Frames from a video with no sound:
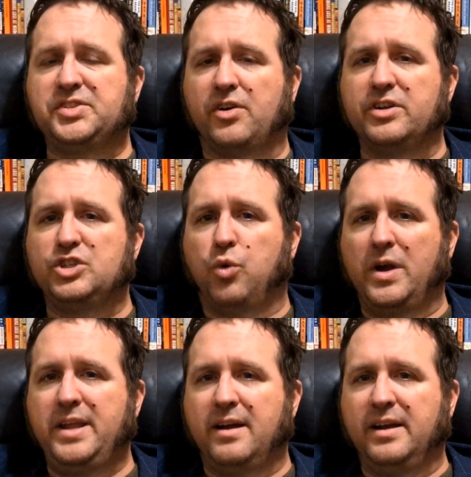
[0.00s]
started
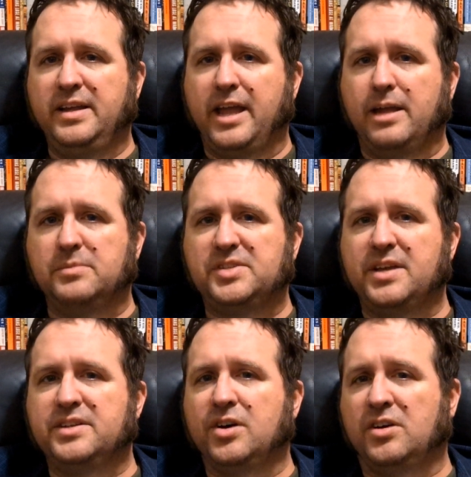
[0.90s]
29 games
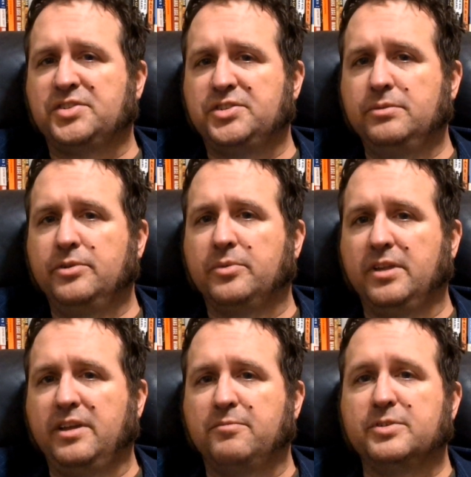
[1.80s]
and tossed 2 in
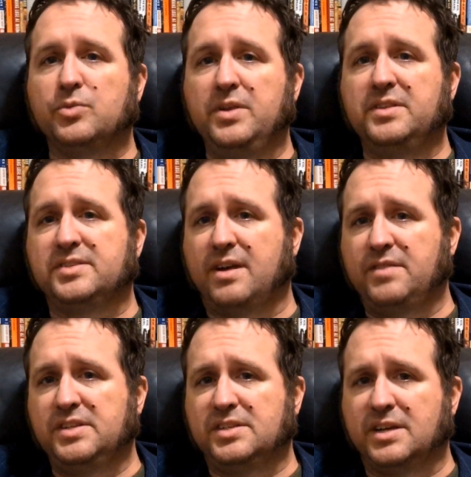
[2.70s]
relief between the
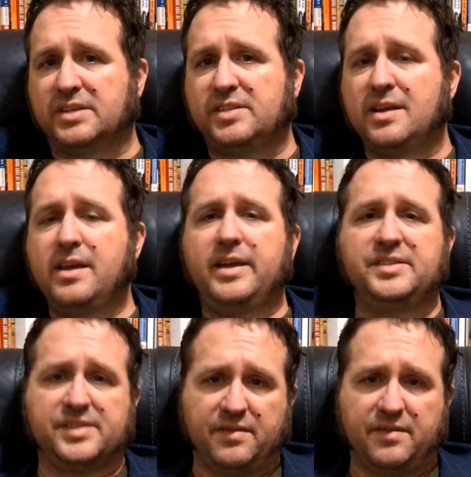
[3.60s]
76 and